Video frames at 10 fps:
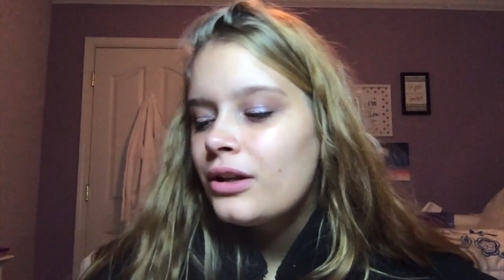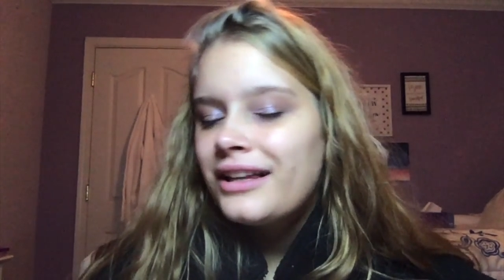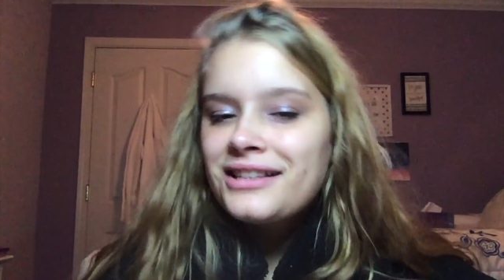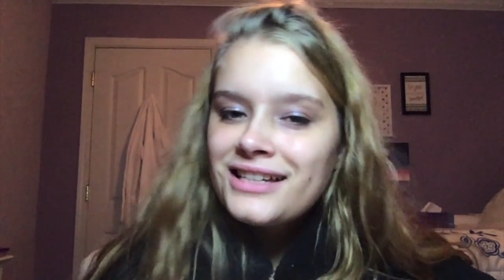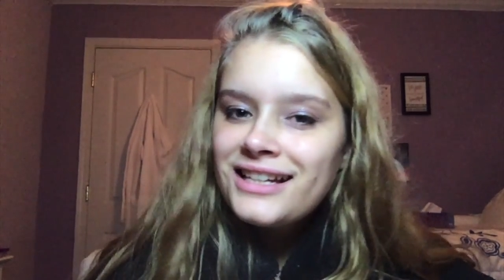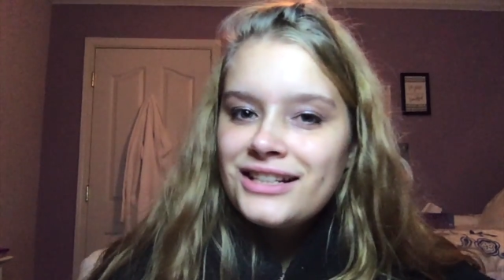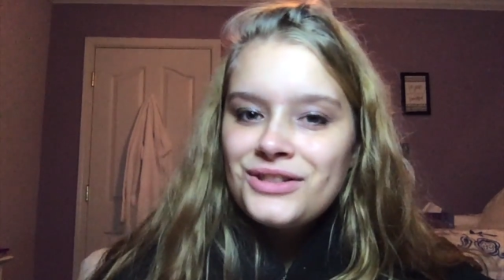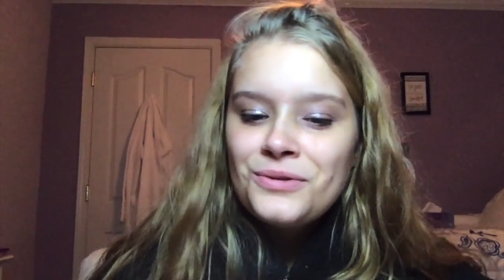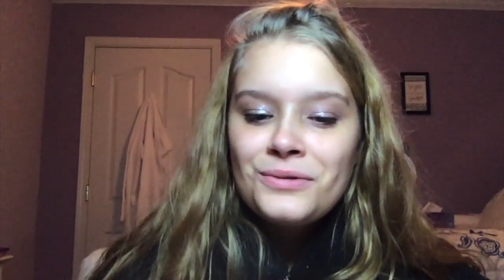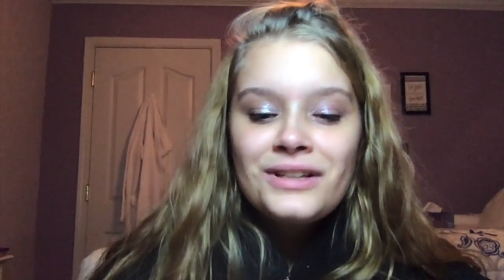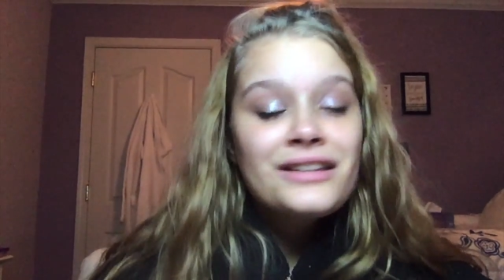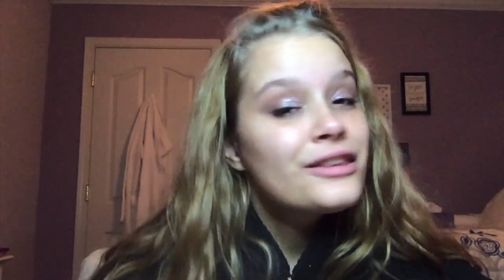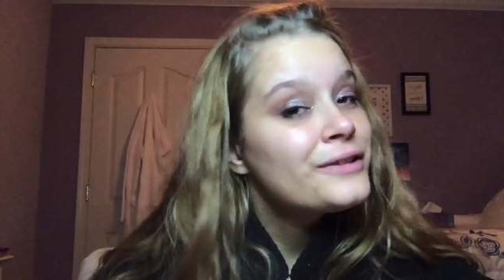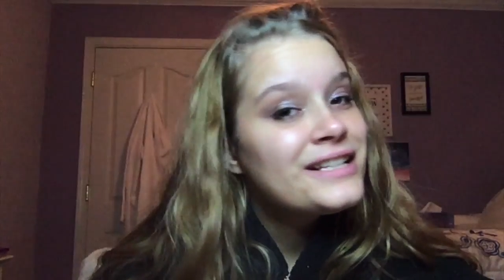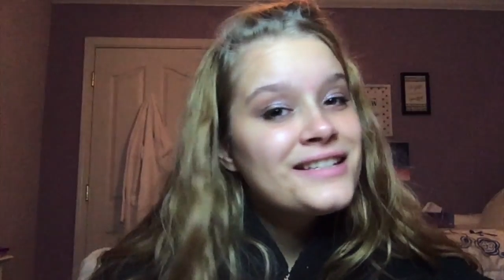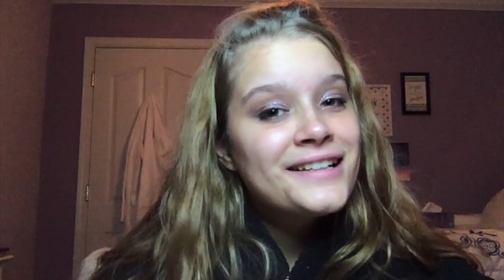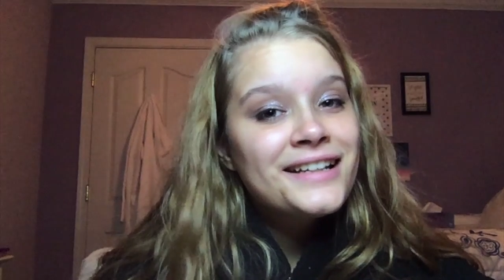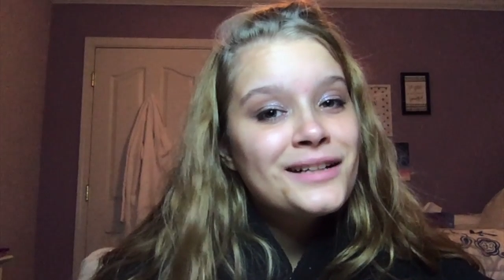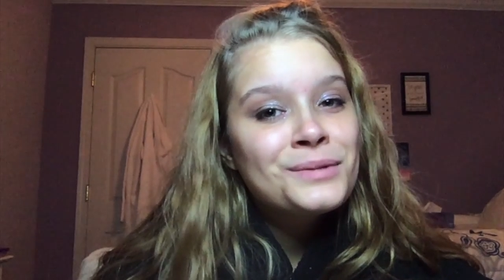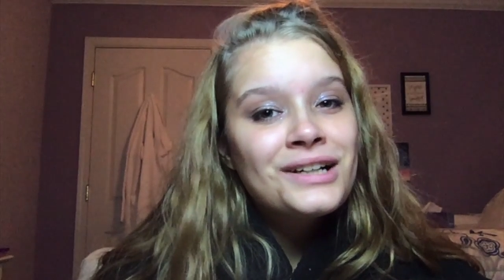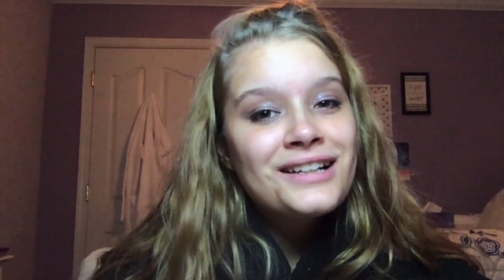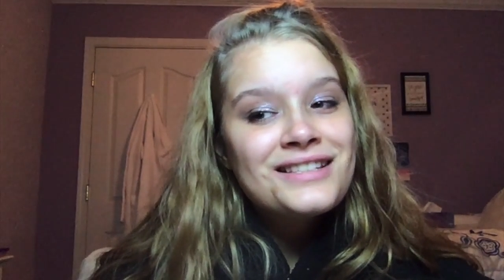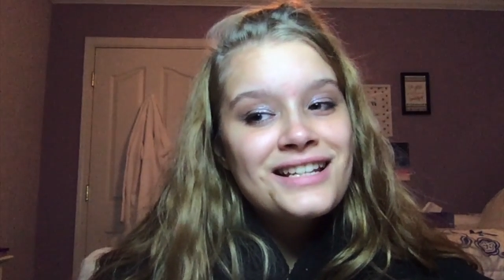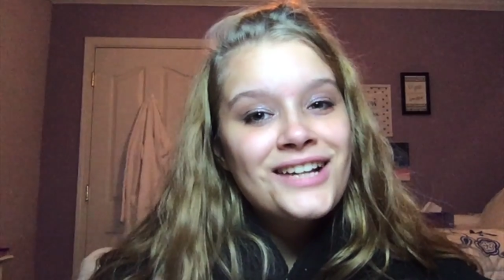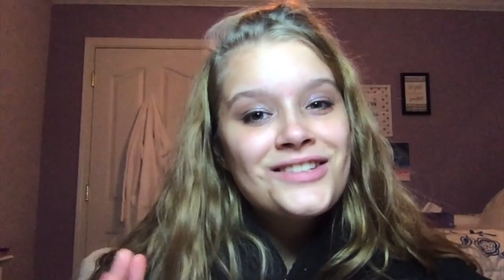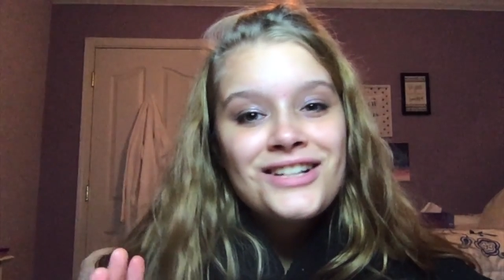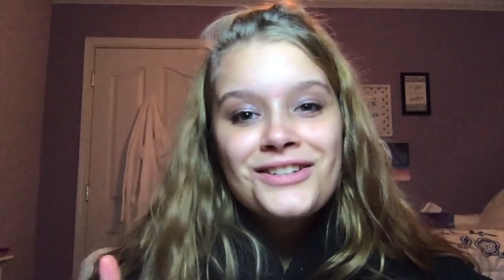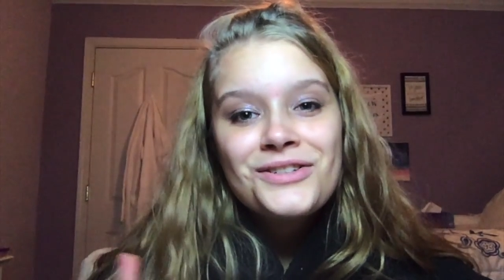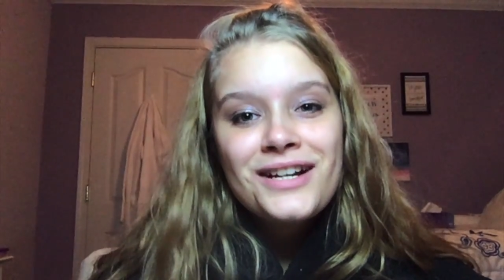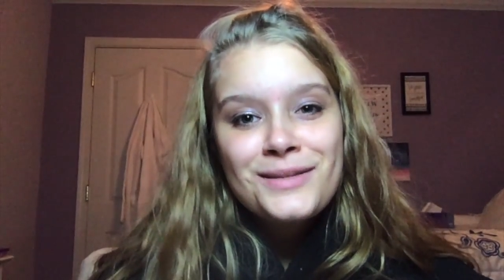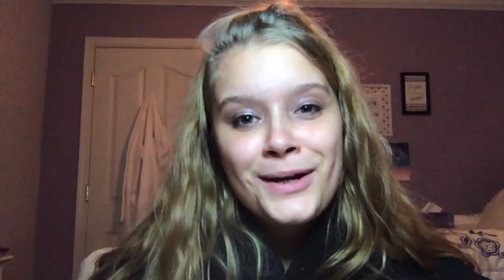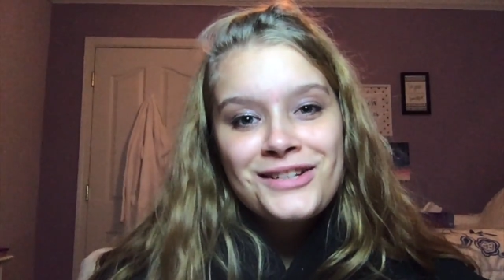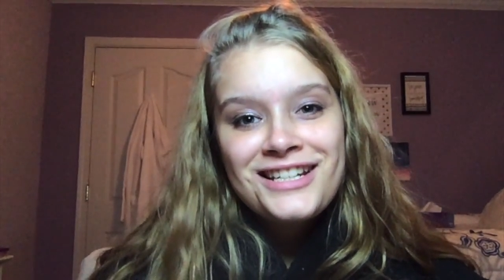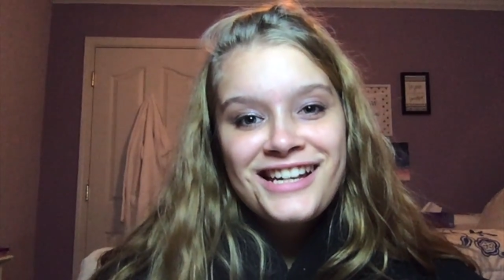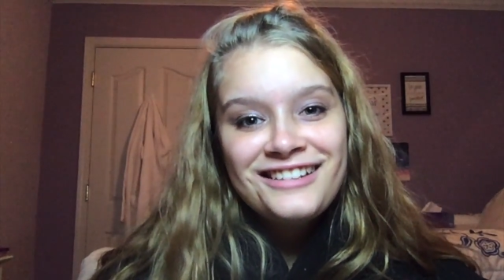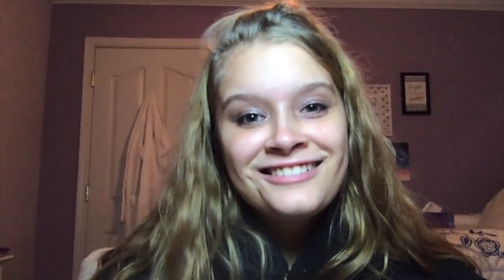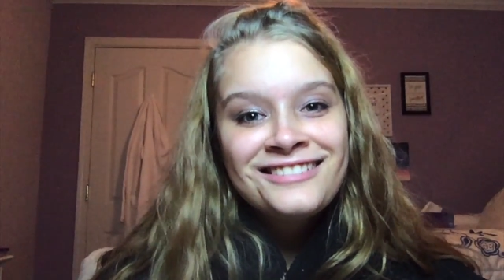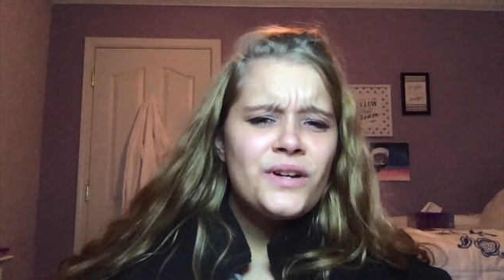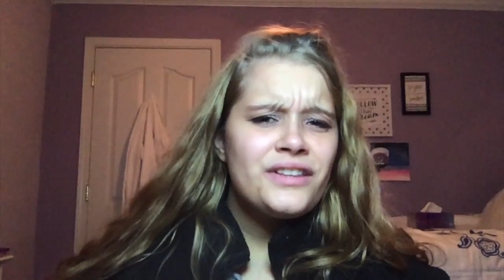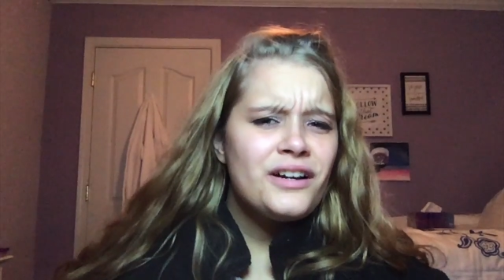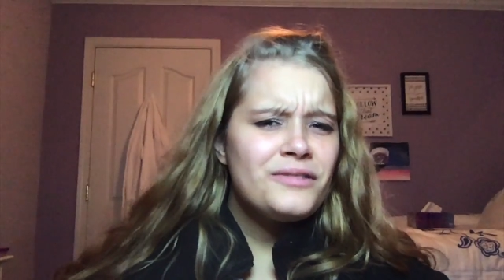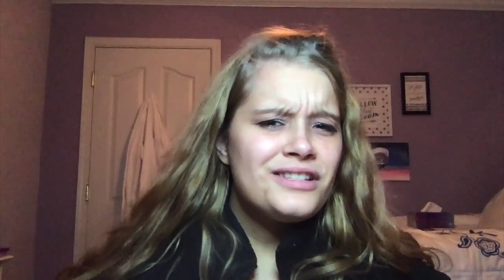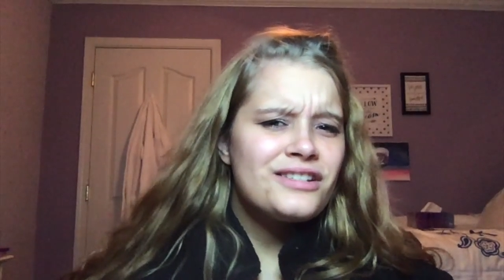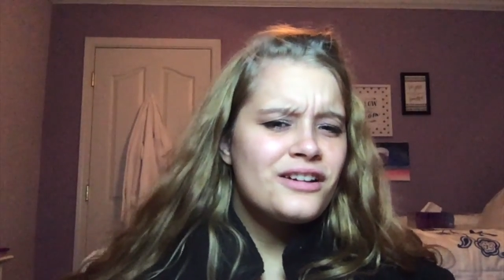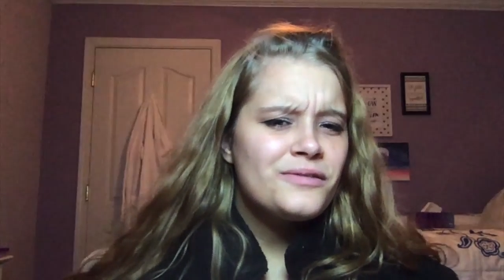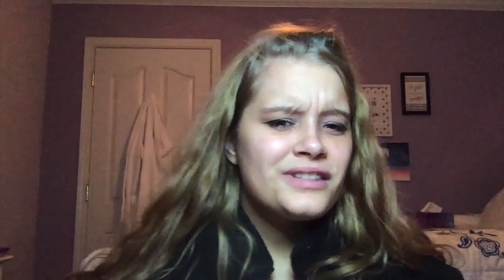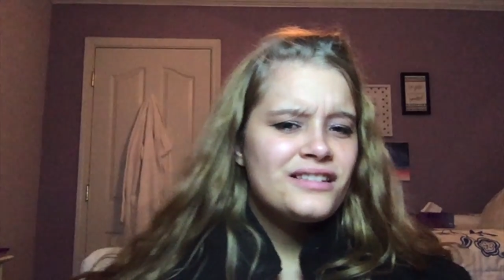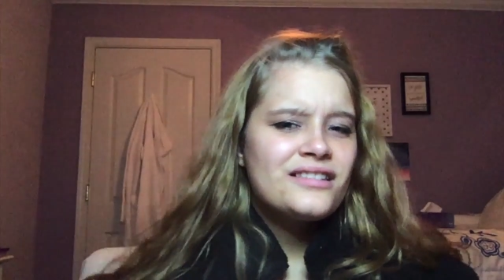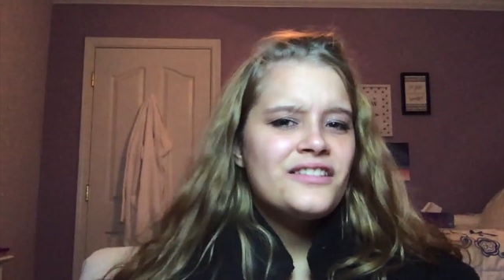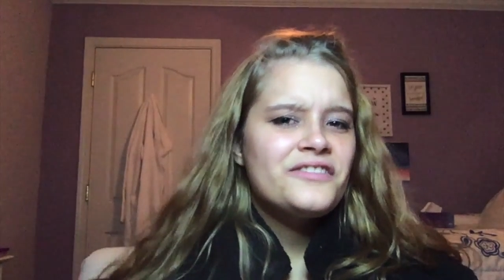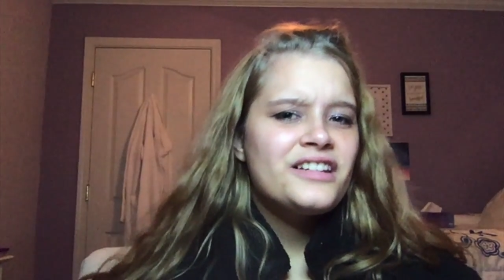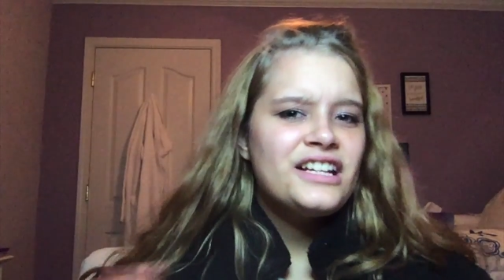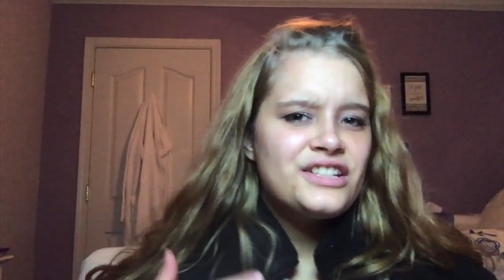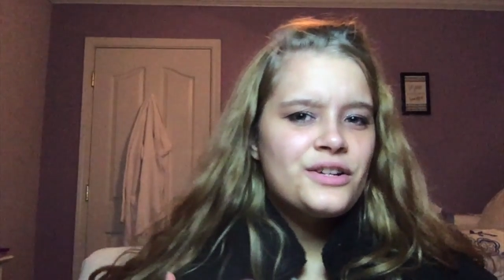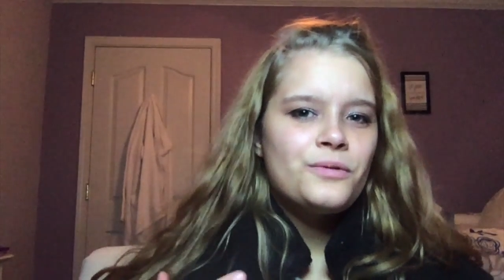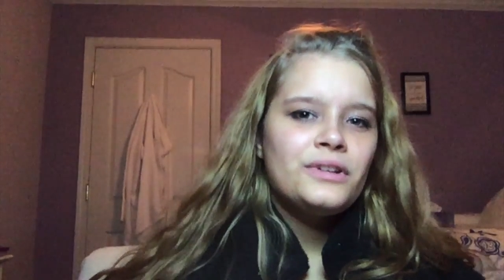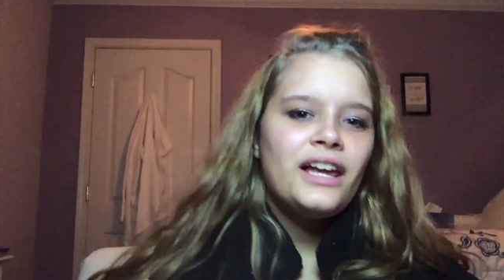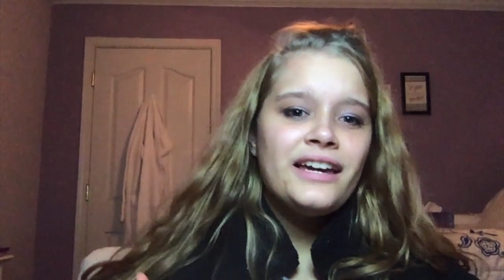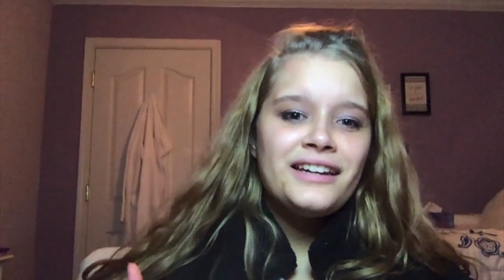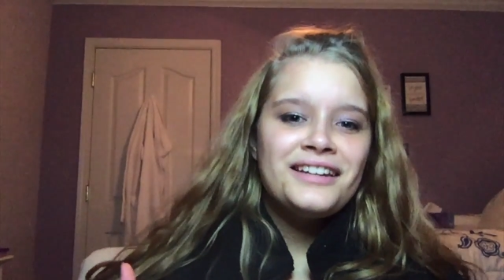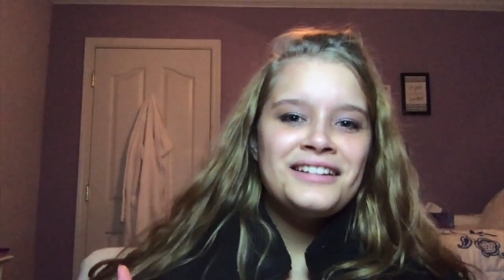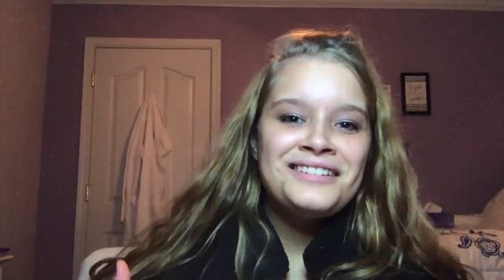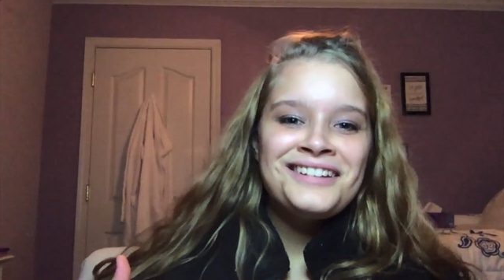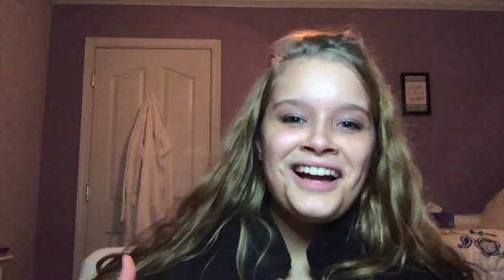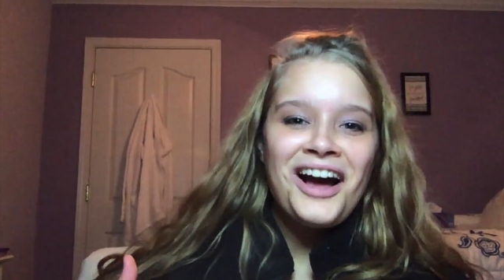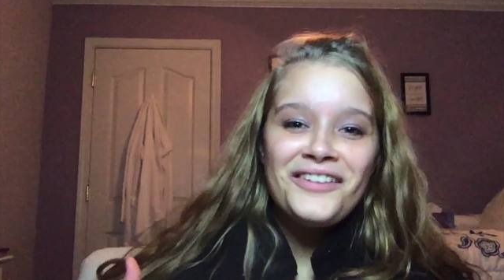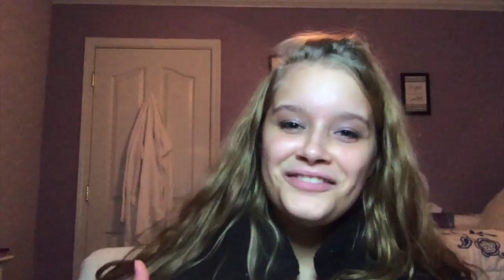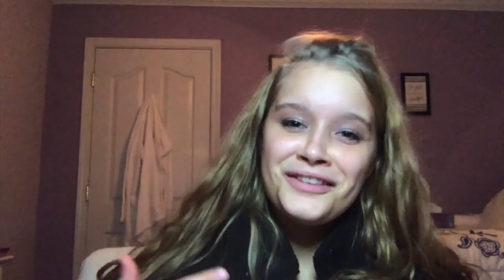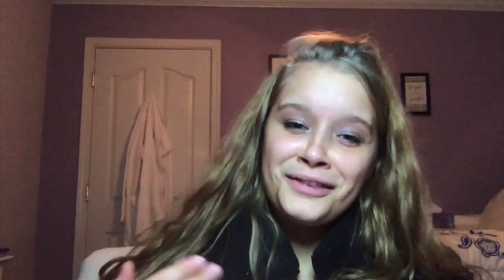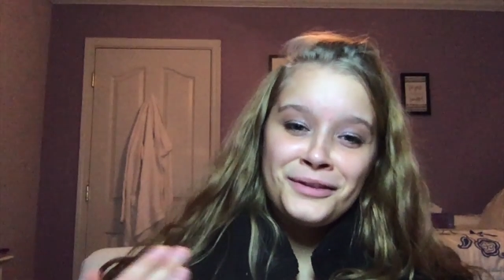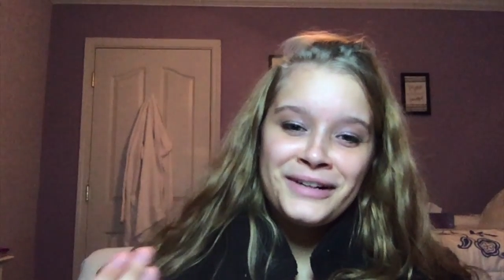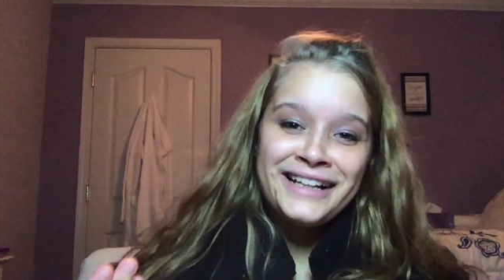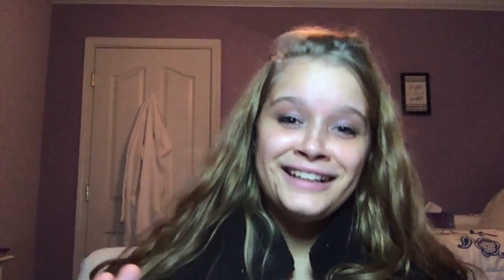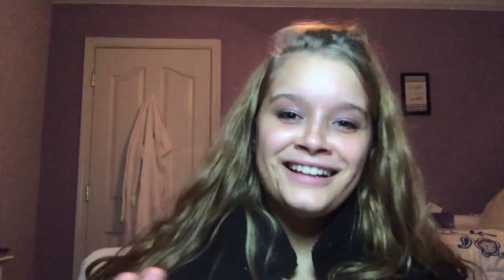Let's get into the three skincare products that I have to talk to you guys about today. I thought we'd start with the stuff that I don't like of the three,